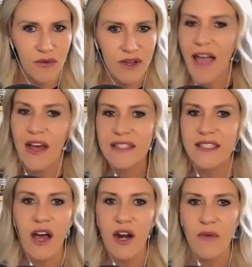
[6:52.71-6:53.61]
And that's
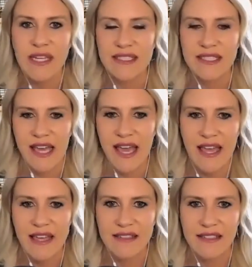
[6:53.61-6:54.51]
not always the
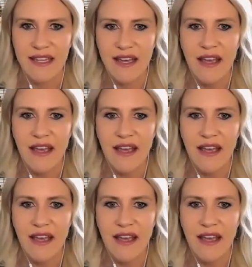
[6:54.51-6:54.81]
case.